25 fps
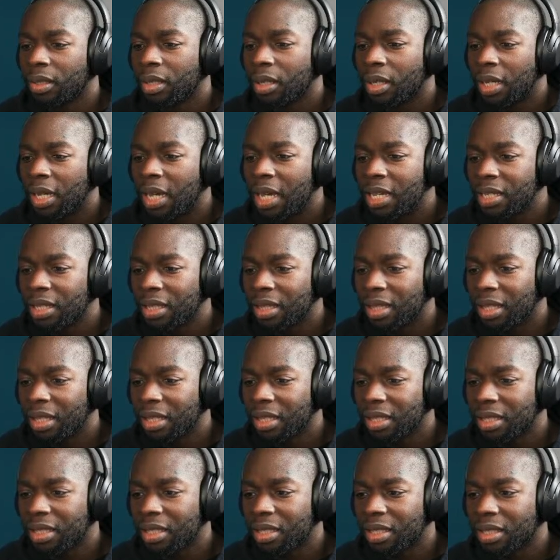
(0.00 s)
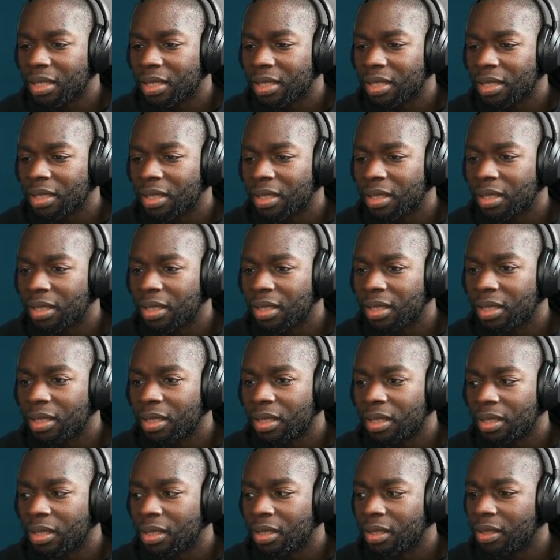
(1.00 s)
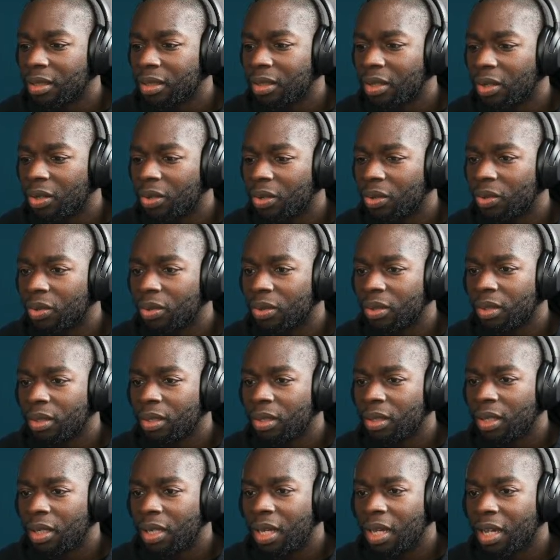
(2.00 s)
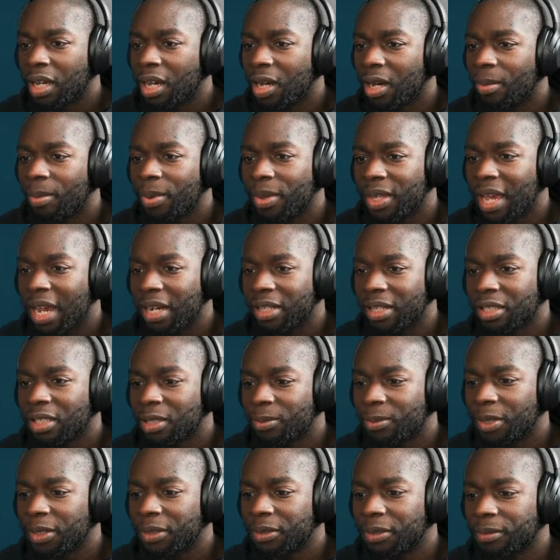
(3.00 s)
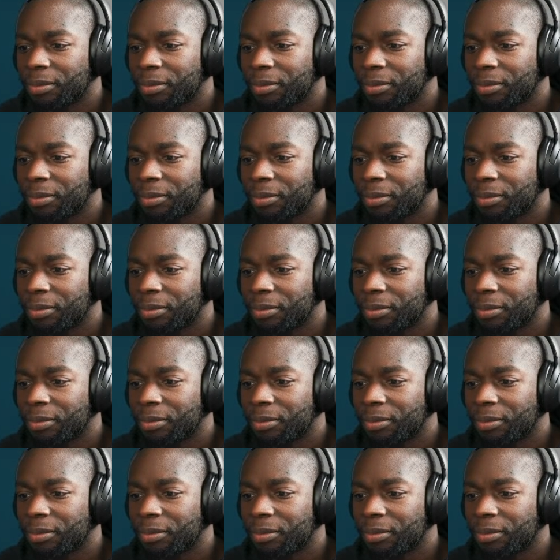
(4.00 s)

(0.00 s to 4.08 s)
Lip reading: Is it this? No, it can't be the actions button.